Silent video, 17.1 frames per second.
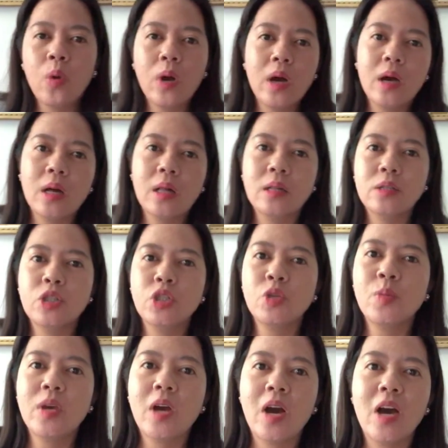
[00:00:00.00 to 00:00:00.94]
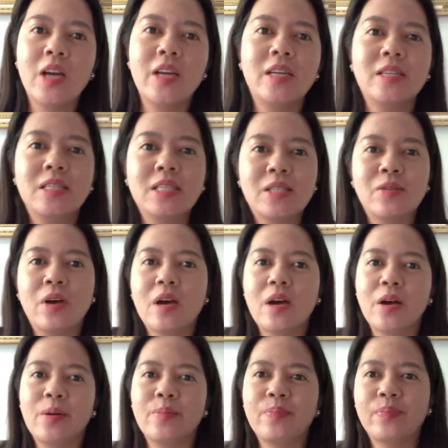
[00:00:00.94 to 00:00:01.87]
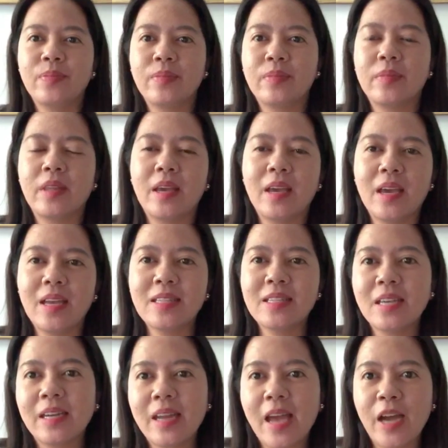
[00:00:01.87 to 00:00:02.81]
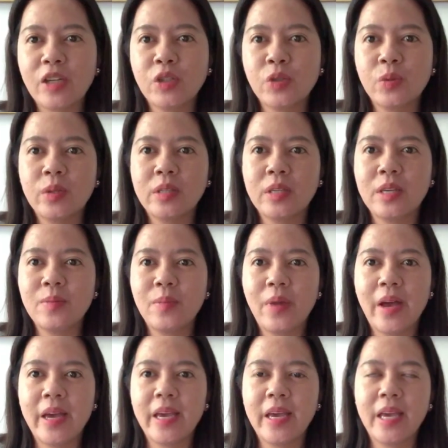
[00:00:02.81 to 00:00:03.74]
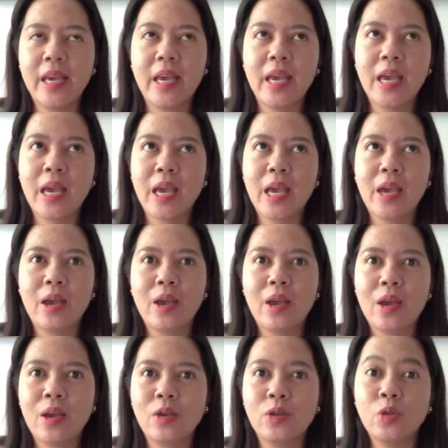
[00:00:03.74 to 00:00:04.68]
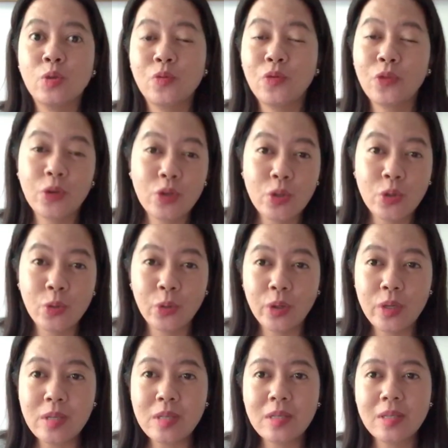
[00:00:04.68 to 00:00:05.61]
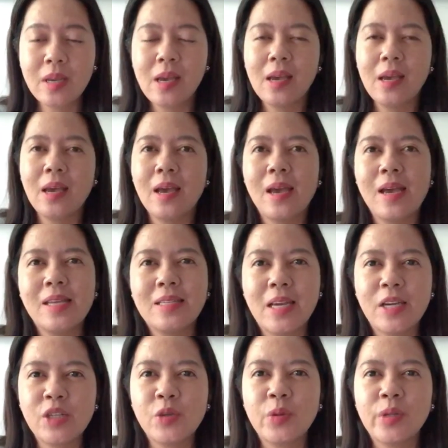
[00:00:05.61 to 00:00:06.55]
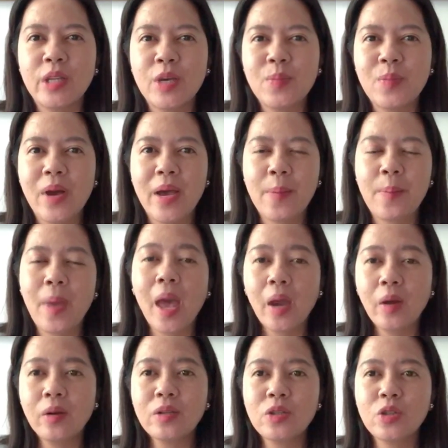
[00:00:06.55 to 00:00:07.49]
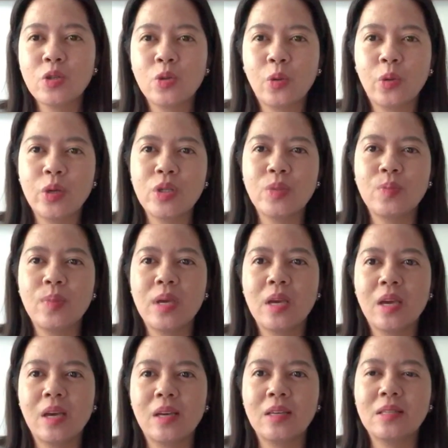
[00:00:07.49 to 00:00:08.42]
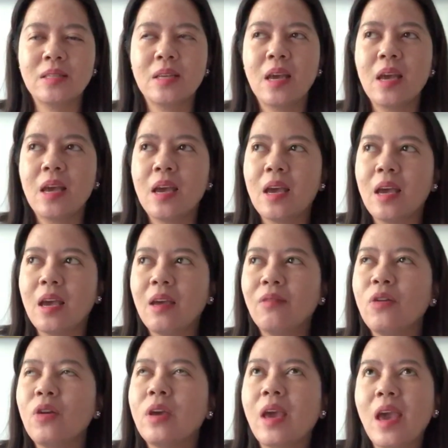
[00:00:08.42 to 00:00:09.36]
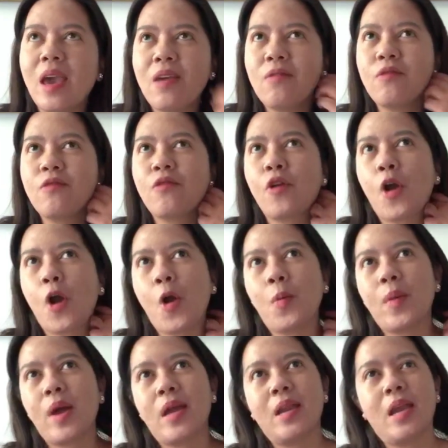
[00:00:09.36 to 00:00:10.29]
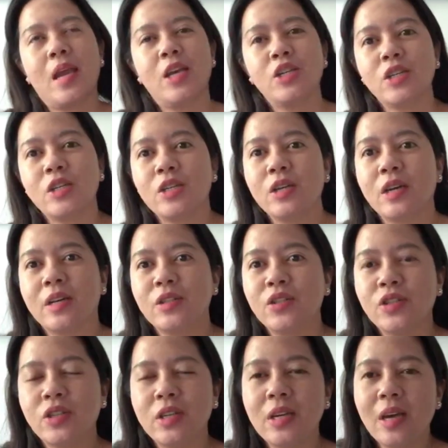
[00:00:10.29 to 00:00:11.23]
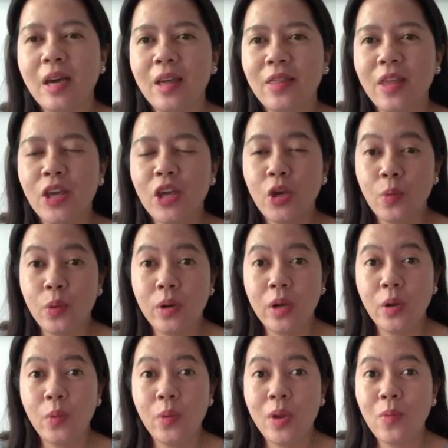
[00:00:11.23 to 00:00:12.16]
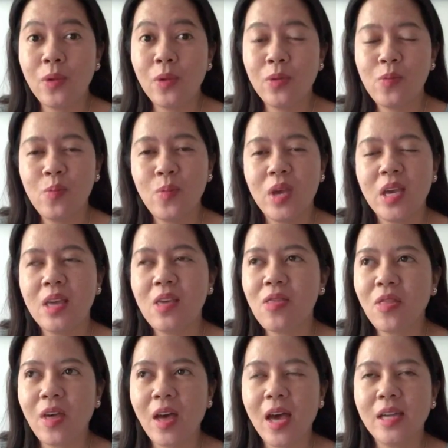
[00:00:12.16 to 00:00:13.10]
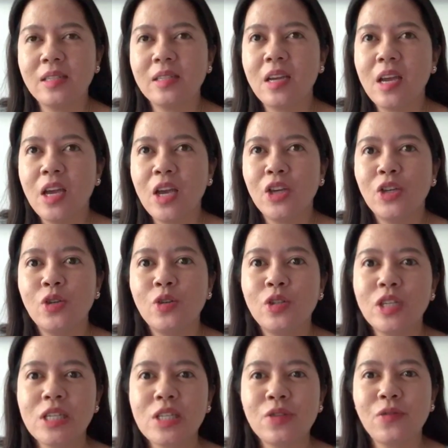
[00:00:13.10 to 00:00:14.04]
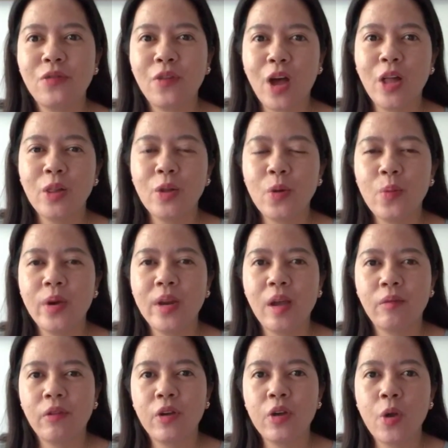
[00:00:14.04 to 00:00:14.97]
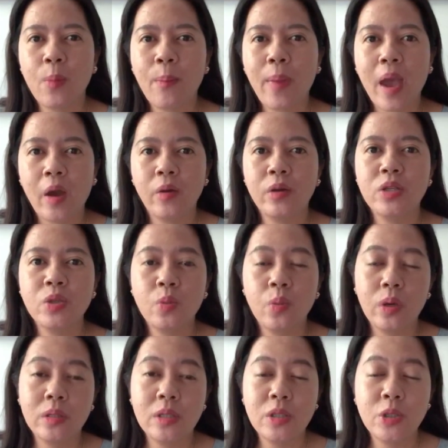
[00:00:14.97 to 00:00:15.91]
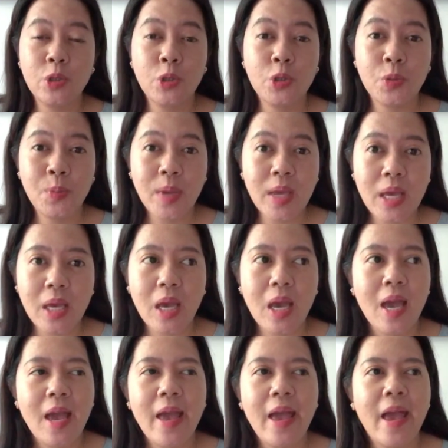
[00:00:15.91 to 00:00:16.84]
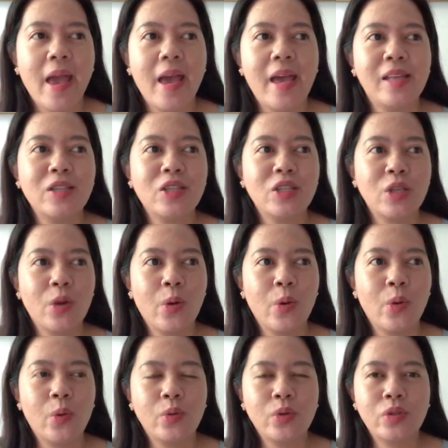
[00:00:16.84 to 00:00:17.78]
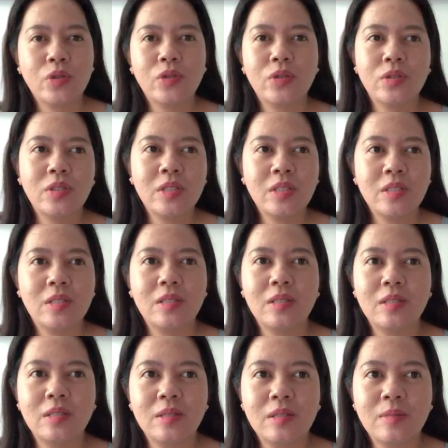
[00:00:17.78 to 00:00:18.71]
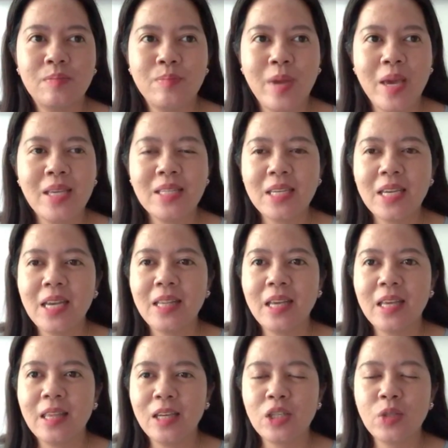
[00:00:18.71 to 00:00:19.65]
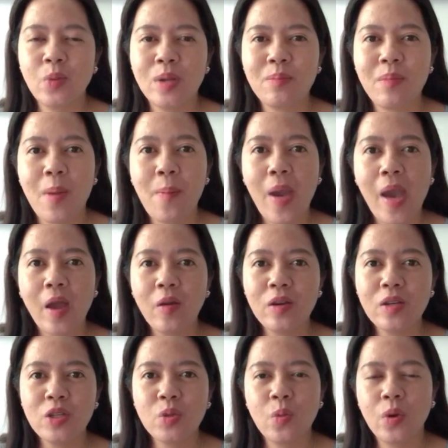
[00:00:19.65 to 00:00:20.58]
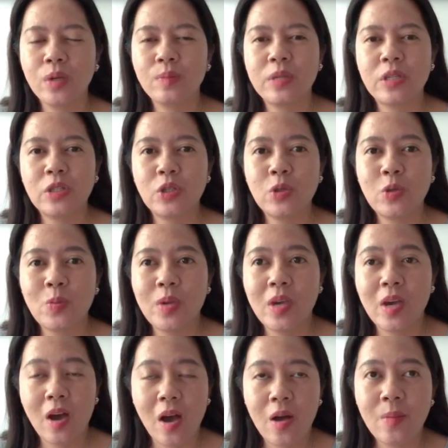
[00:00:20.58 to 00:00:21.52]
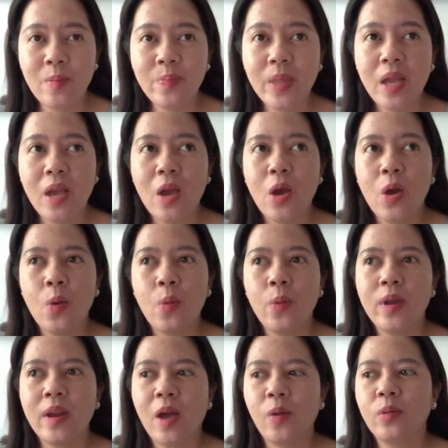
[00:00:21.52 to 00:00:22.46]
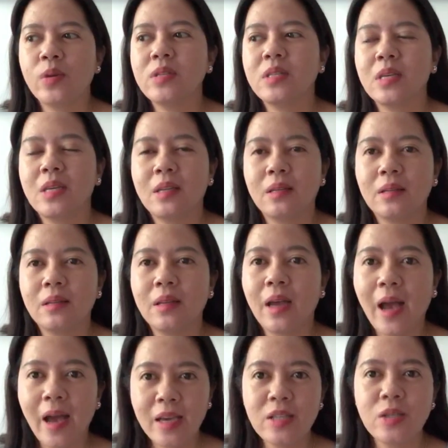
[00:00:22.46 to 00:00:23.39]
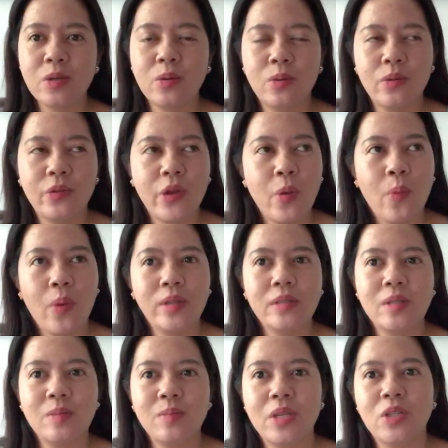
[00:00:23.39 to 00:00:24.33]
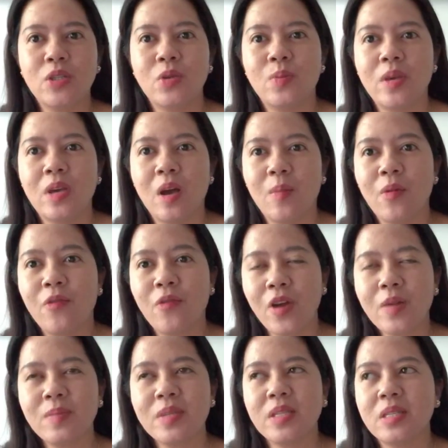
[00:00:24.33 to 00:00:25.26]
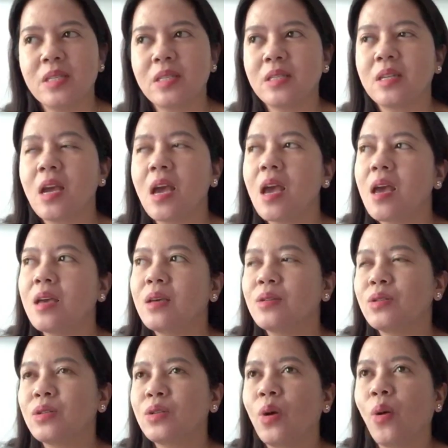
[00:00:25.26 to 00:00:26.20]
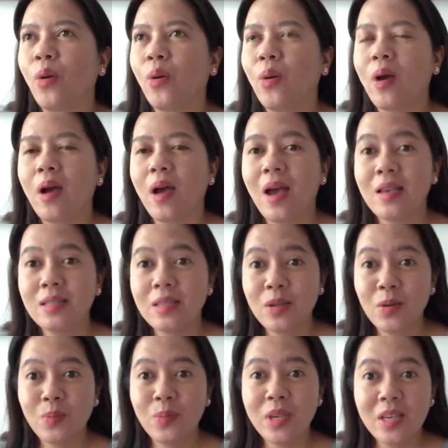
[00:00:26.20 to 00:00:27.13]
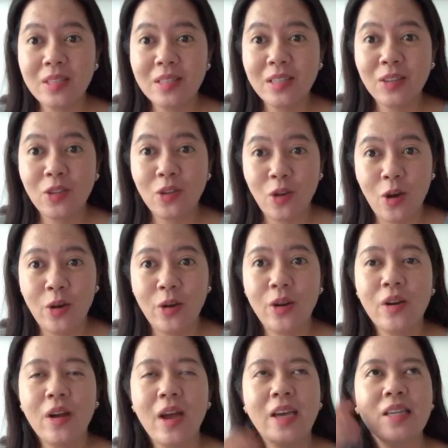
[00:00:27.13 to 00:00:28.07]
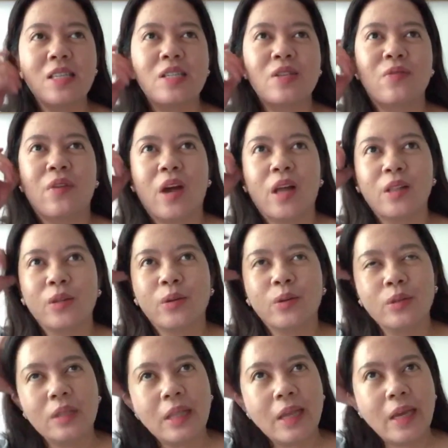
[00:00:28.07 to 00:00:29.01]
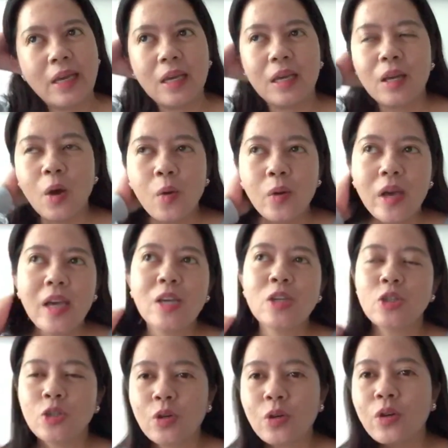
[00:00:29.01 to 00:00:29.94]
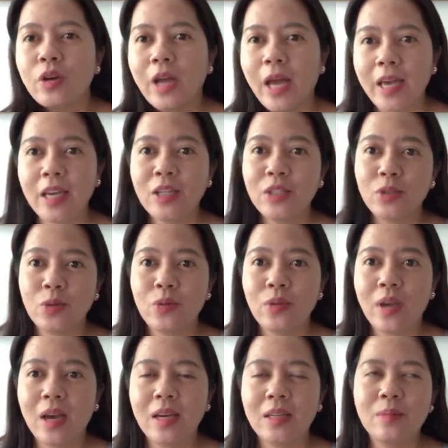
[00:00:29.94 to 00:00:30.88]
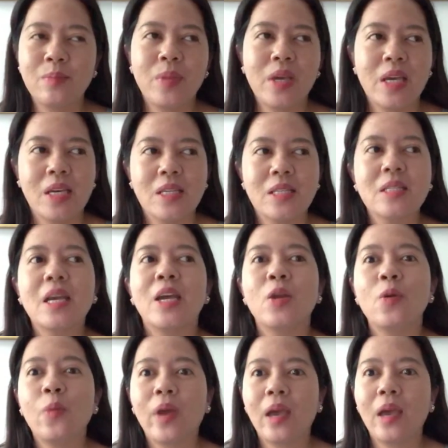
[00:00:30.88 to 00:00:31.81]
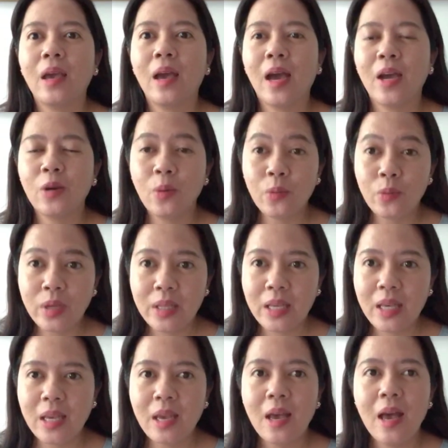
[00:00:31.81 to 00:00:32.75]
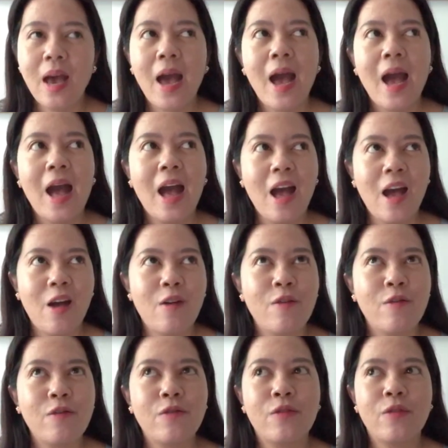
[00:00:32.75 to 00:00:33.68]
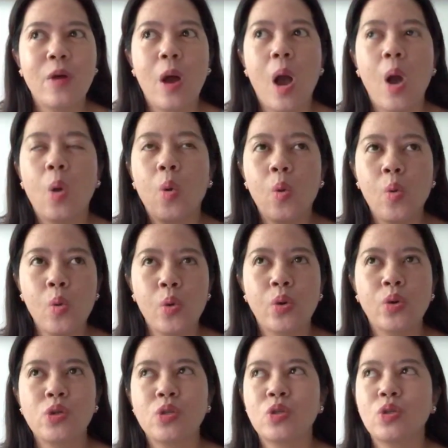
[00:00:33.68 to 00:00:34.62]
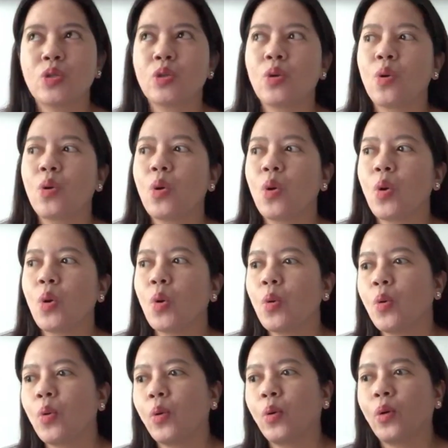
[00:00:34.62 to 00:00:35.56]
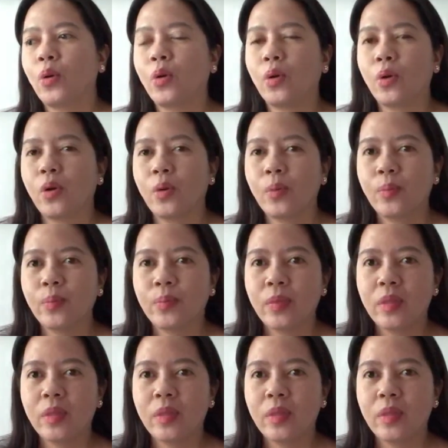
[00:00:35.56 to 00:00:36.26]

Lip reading: Well, to be honest, it's not actually my first choice. It's actually my parents' choice, because if you came from an Asian country, I think you would agree with me that you just follow whatever your parents wanted you to be. And so basically that's what my parents want me to become. When I was in high school, they wanted me to become a pharmacist. So as an obedient daughter, I just followed, like, okay, sure, I can do that, because anyway, I don't really have a course or